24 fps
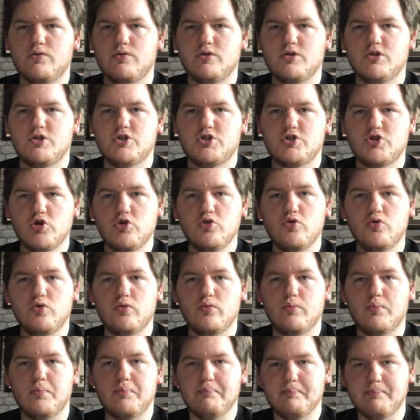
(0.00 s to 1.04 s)
shoot
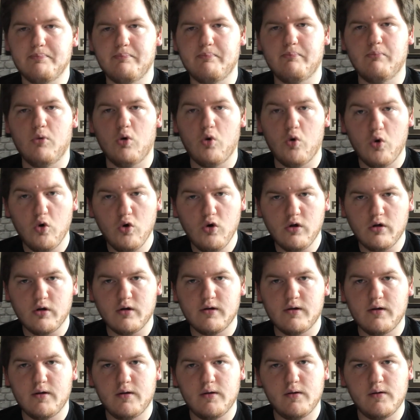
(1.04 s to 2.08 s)
more,
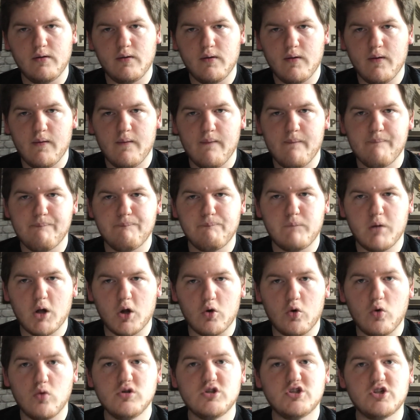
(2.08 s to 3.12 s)
but
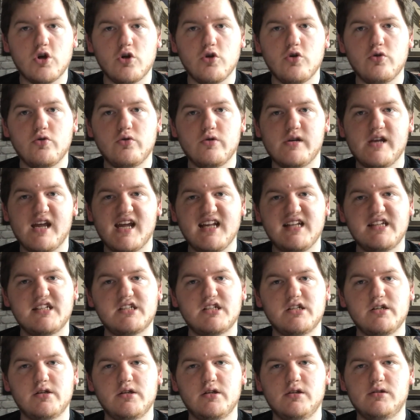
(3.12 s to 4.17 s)
also needs
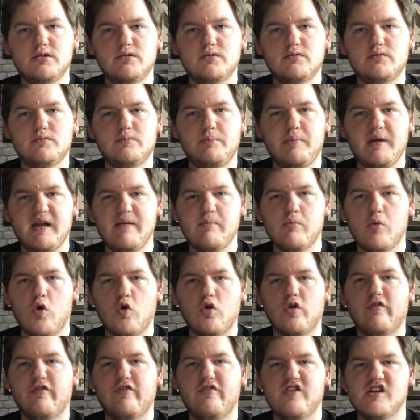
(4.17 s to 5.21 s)
to be more
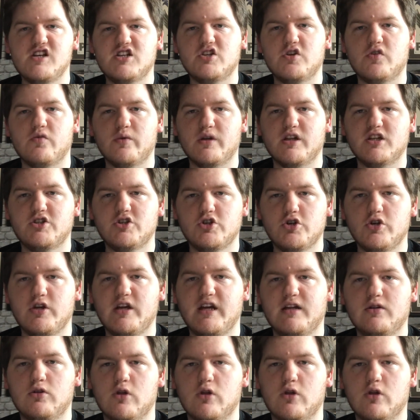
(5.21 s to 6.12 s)
efficient with shooting.